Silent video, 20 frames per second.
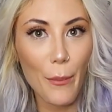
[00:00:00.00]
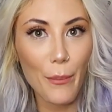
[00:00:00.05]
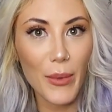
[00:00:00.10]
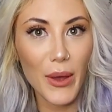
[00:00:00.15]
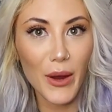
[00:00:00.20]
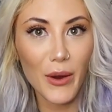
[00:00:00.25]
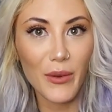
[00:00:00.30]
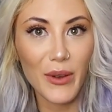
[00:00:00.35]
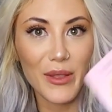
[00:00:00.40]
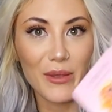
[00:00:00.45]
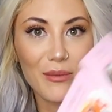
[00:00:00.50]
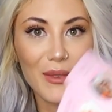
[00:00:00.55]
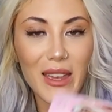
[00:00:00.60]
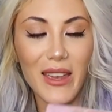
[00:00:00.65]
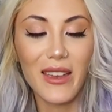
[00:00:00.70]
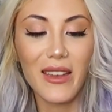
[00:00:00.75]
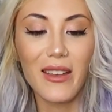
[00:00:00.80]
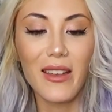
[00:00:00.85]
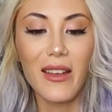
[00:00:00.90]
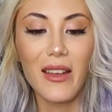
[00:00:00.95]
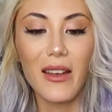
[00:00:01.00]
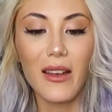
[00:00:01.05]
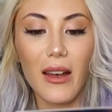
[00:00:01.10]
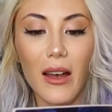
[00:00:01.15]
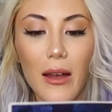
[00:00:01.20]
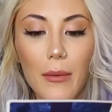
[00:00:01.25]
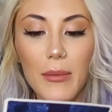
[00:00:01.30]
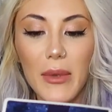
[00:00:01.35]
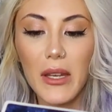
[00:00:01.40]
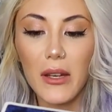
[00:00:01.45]
bear with me
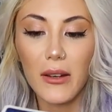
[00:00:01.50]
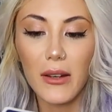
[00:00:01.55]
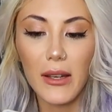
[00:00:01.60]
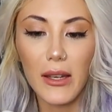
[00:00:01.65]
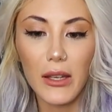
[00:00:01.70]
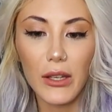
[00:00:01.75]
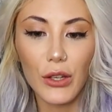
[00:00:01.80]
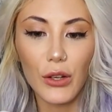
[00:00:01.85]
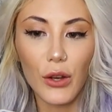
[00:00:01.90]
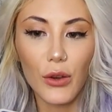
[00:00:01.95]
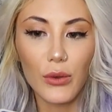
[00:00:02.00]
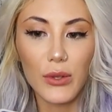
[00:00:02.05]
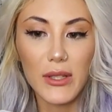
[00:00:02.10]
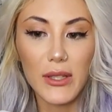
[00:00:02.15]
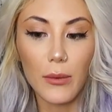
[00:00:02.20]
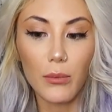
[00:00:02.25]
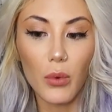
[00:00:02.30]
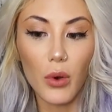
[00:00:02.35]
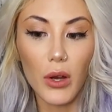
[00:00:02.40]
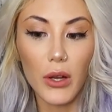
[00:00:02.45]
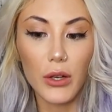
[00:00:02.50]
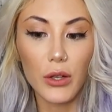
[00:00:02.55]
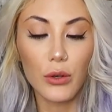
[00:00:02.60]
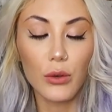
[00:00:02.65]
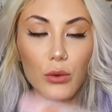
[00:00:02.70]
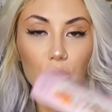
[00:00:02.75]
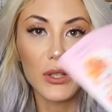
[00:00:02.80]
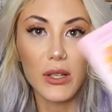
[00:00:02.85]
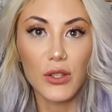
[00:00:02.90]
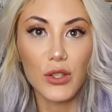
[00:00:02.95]
I'm hearing, you know, someone
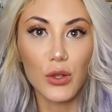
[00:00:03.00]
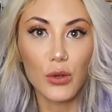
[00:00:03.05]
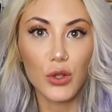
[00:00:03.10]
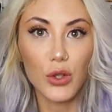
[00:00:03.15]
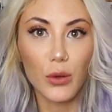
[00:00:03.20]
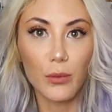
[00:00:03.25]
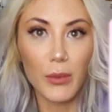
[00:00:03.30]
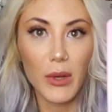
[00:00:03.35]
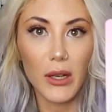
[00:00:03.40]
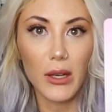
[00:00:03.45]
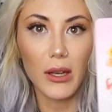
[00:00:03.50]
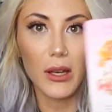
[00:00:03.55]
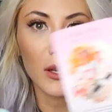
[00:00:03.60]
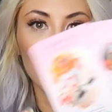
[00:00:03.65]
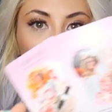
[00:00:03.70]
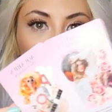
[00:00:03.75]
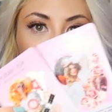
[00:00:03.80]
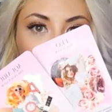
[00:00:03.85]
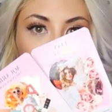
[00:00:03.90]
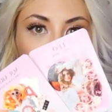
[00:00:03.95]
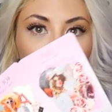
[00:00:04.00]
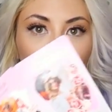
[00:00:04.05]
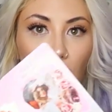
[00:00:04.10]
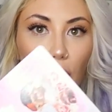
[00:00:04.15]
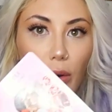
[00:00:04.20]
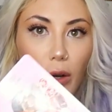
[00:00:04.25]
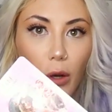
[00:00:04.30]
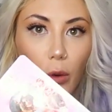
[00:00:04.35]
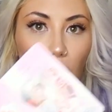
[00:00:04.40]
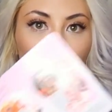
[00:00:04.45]
who does social media with Leo
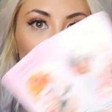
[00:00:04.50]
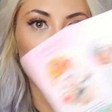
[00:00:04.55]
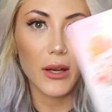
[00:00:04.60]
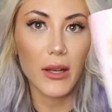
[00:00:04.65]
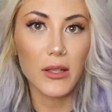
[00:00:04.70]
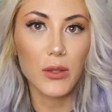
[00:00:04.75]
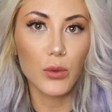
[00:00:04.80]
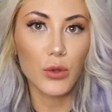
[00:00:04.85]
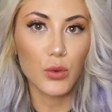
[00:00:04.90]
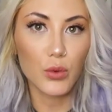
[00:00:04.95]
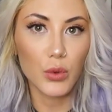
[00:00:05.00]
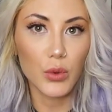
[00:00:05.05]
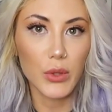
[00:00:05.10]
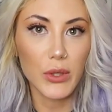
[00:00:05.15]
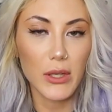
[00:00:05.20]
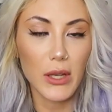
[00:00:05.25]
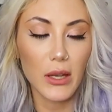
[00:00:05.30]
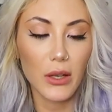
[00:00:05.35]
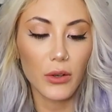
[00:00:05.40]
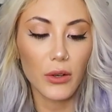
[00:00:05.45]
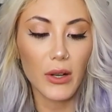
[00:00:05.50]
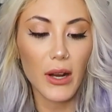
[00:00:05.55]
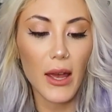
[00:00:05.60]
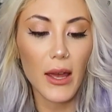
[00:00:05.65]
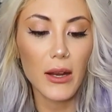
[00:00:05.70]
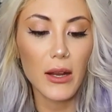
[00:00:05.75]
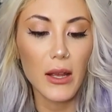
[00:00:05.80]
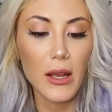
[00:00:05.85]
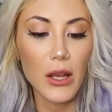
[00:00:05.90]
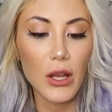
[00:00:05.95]
and Aquarius, which rules the
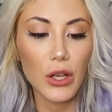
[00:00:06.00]
internet.